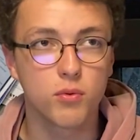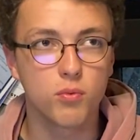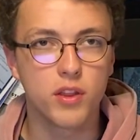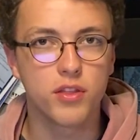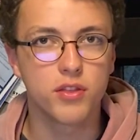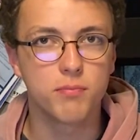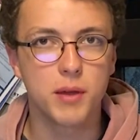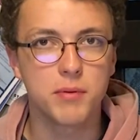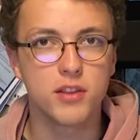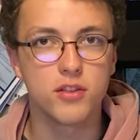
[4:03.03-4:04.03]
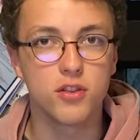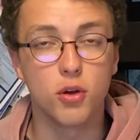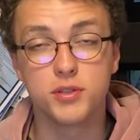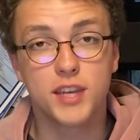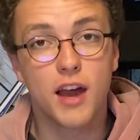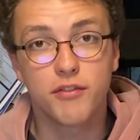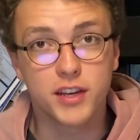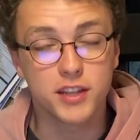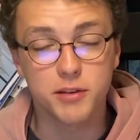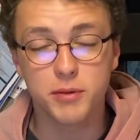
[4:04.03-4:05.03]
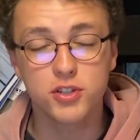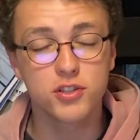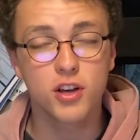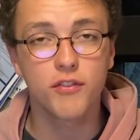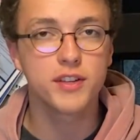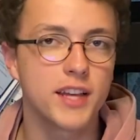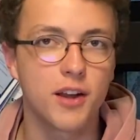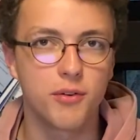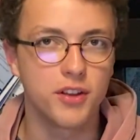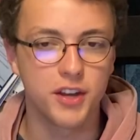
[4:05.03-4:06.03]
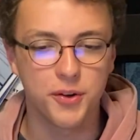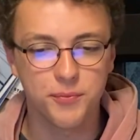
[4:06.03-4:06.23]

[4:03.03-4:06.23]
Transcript: with maybe no staffing in the admissions office. I don't really know.